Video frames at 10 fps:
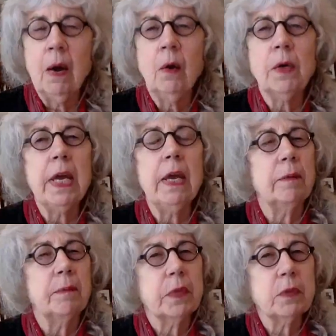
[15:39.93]

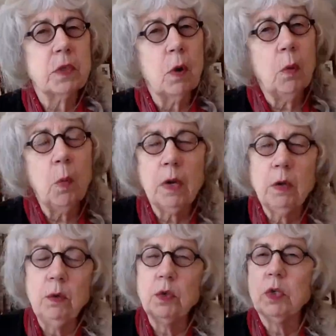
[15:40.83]
Okay, so
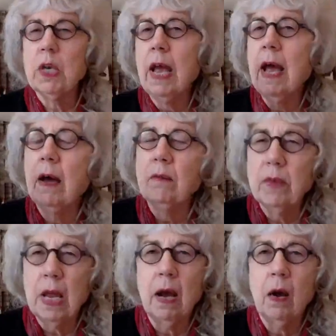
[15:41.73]
what you should have
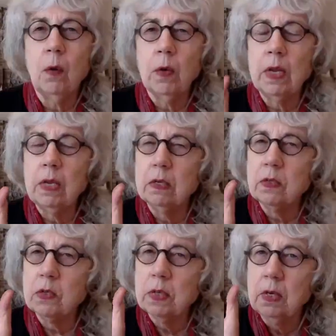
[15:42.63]
now
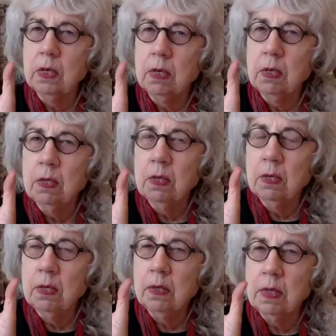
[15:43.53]
is
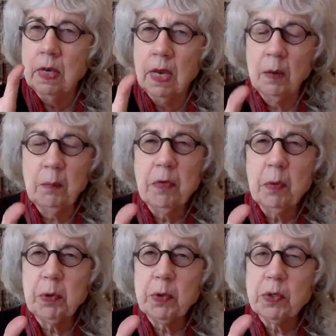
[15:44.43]
the name of
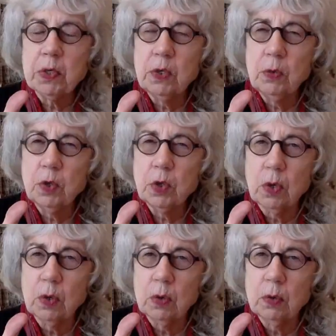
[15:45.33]
the person you
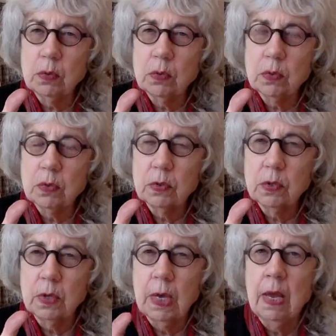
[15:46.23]
chose
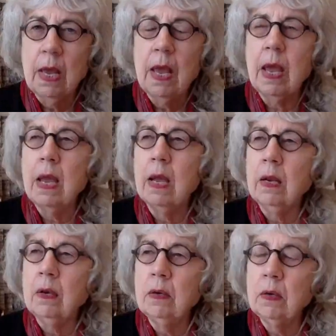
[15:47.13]

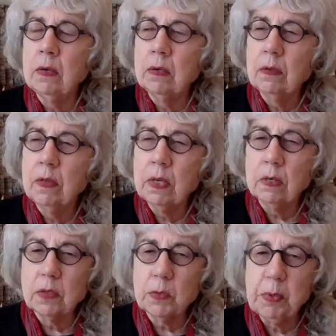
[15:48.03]
and the
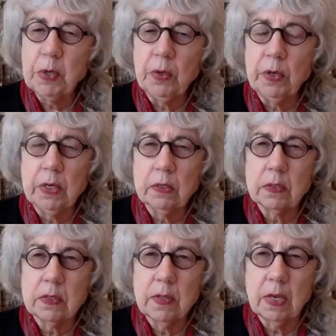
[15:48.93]

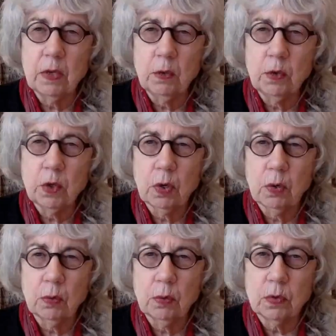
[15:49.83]
experience that you
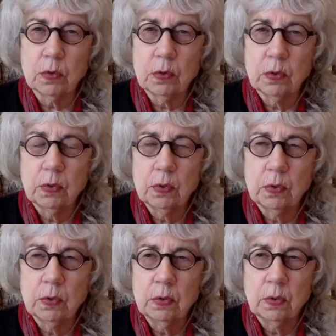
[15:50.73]
chose,
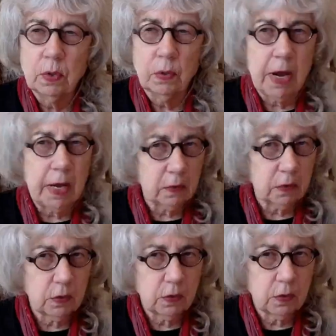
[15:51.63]
correct?